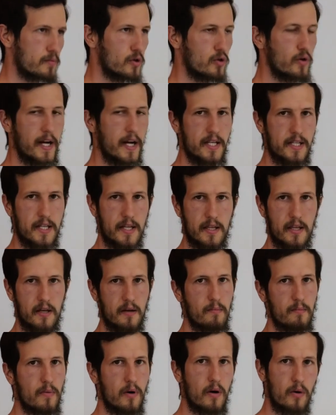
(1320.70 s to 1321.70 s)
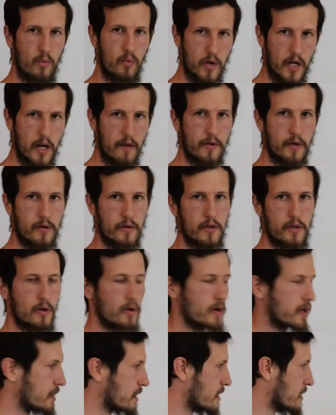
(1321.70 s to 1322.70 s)
grazing them, whatever you're
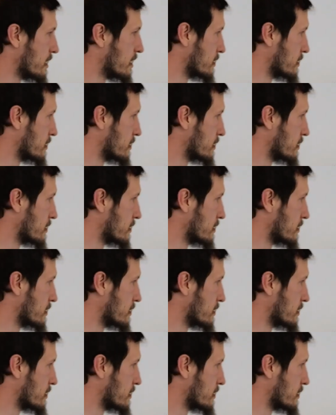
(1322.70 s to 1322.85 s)
doing,